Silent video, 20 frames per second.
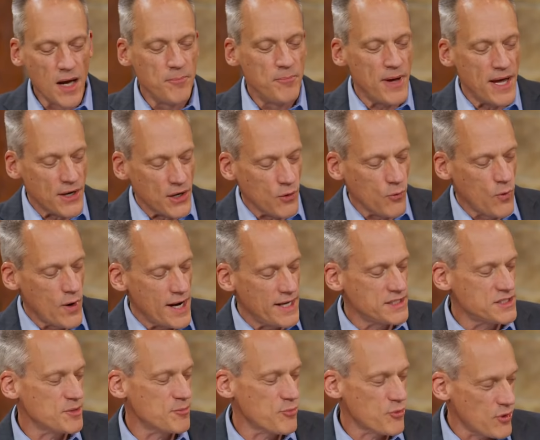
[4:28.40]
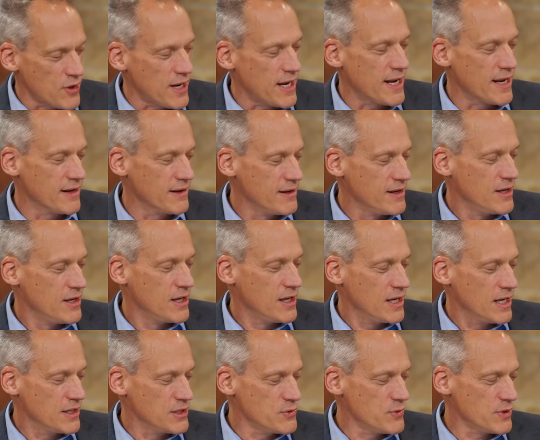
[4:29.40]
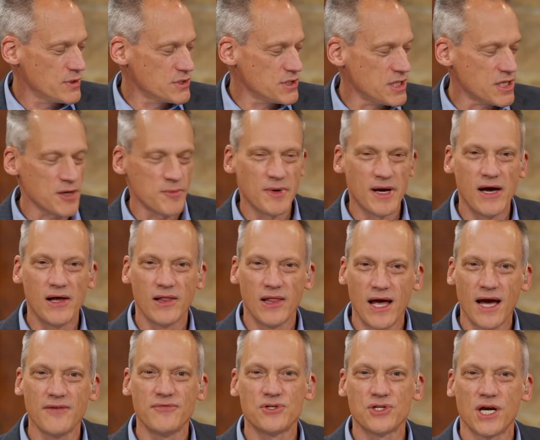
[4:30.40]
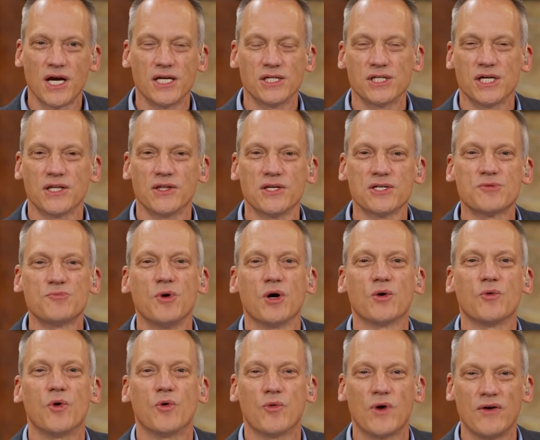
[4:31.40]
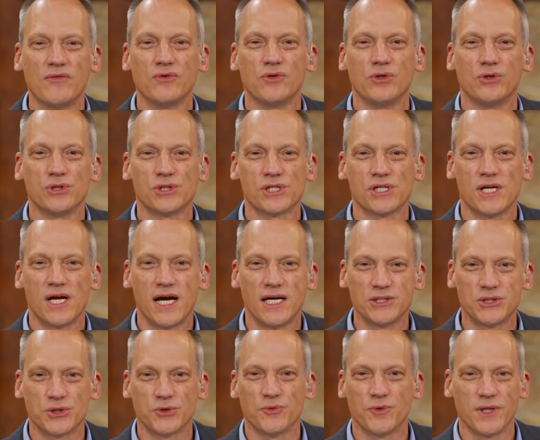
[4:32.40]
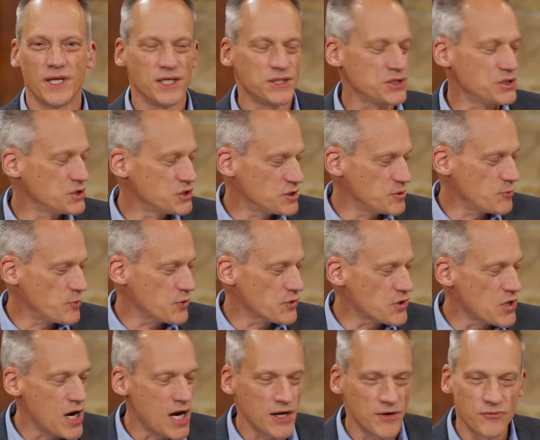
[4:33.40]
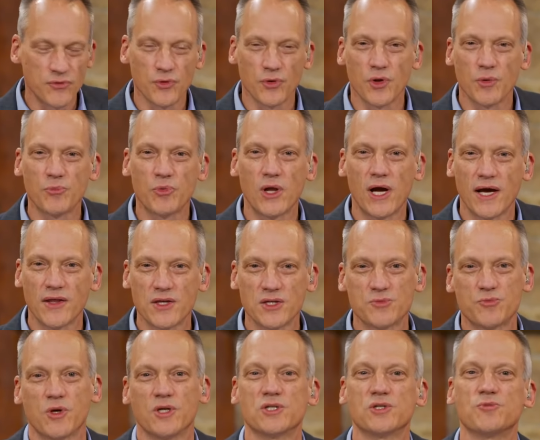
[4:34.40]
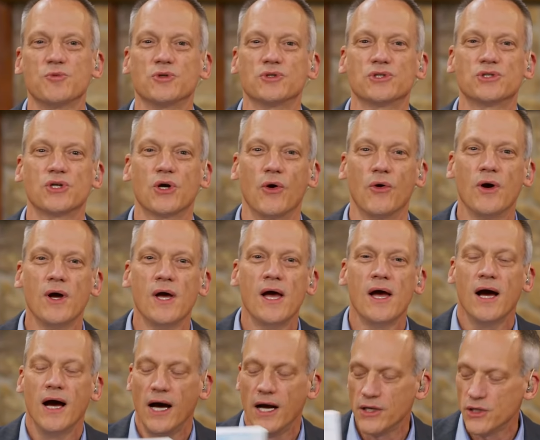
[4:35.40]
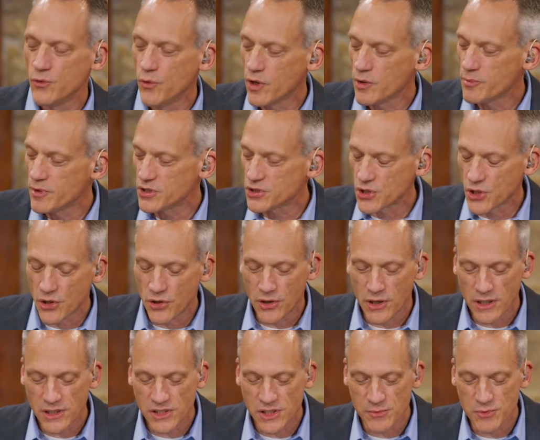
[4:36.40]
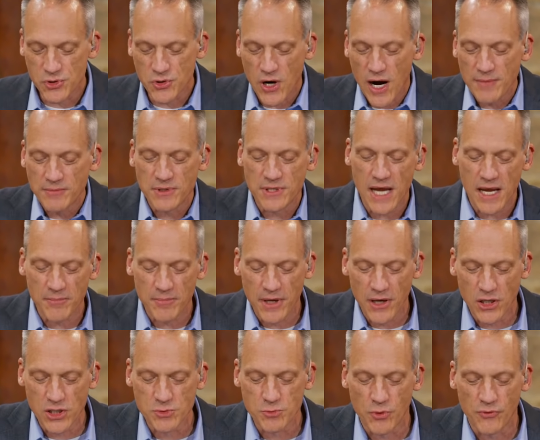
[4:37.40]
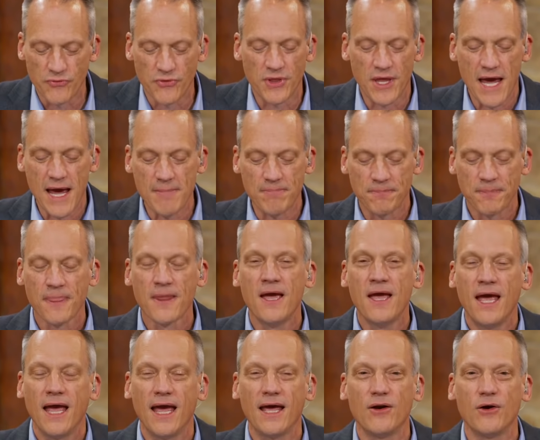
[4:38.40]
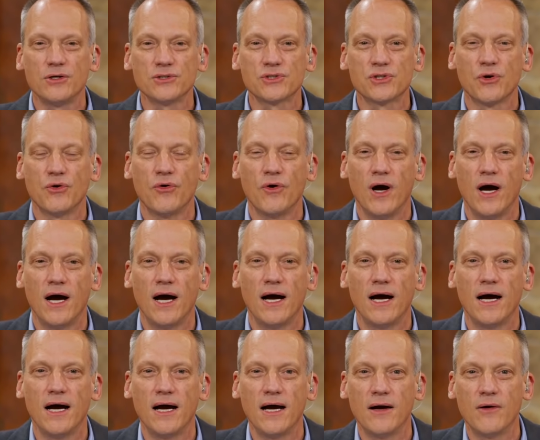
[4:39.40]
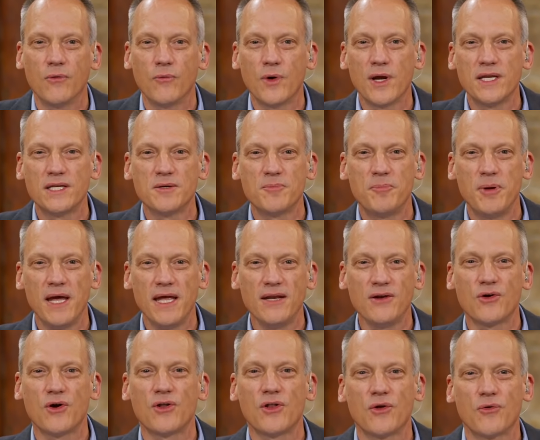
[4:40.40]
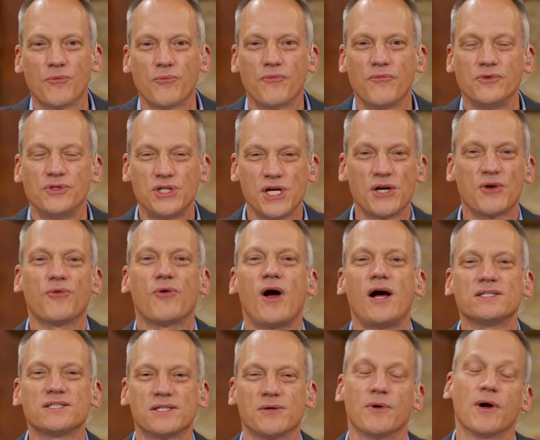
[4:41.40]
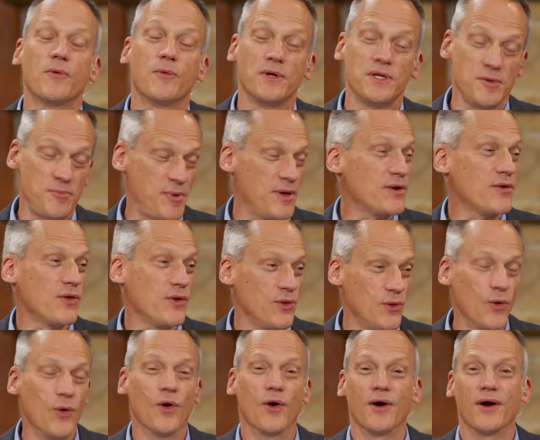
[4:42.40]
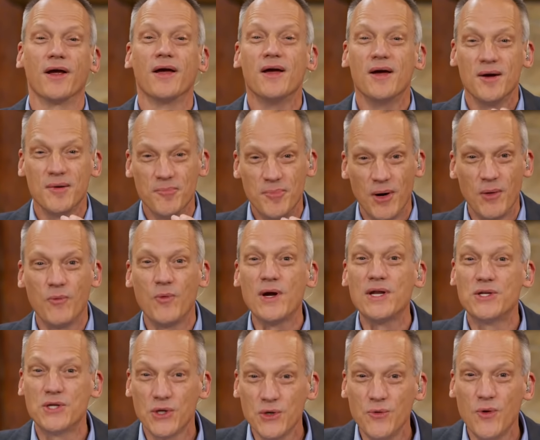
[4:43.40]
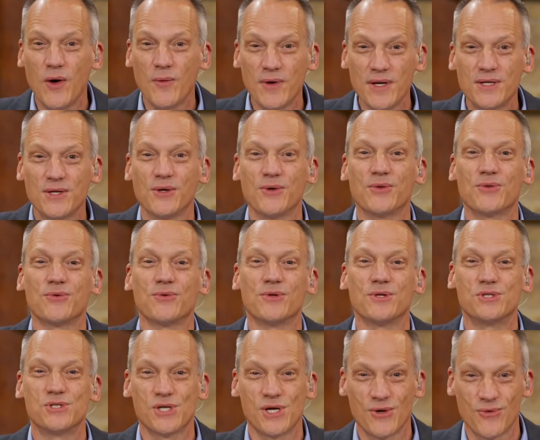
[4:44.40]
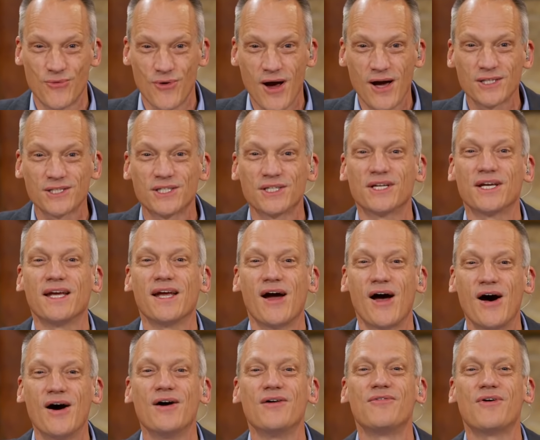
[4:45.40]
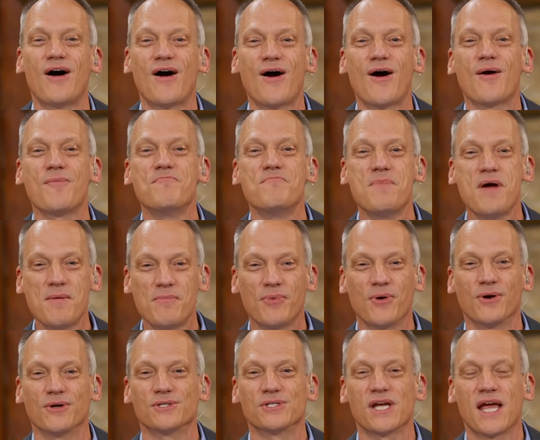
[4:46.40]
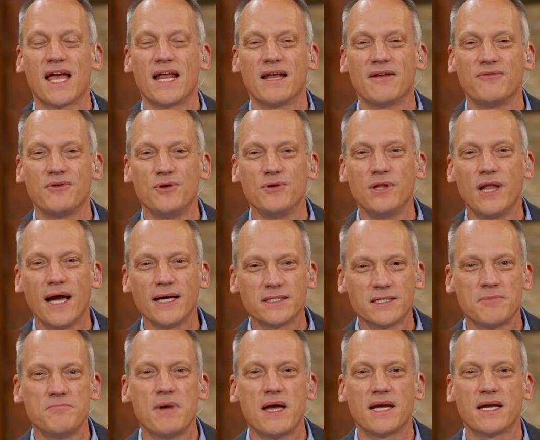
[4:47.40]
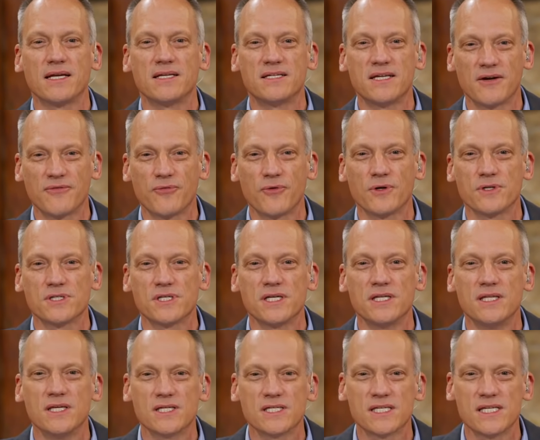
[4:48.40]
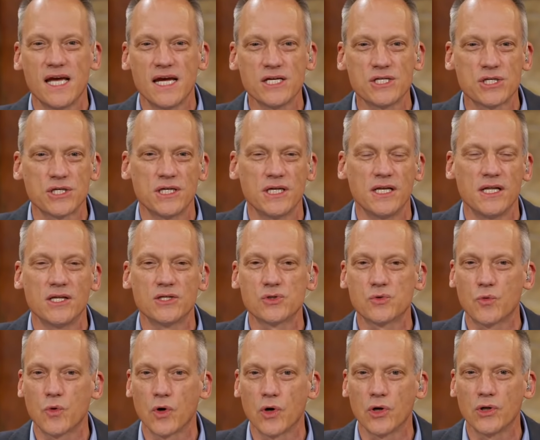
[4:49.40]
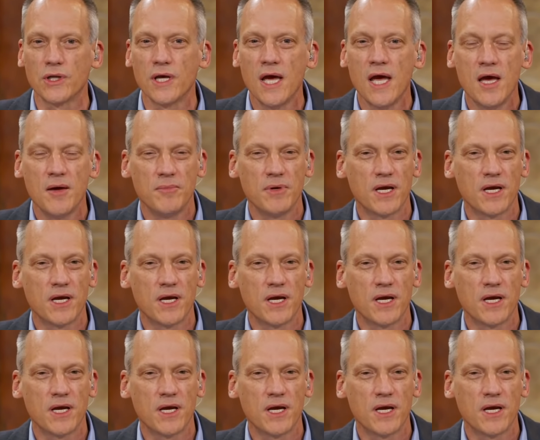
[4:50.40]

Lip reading: A Better Way to Pray. You want to talk about life-changing. This book will revolutionize your relationship with God if you'll apply these principles. So you want to be sure to subscribe today and be eligible for that. And also, we depend on the generosity. Well, we depend on the Lord, but we do what we do through the generosity of our members. And if you'd like to make a difference in this nation, in this world,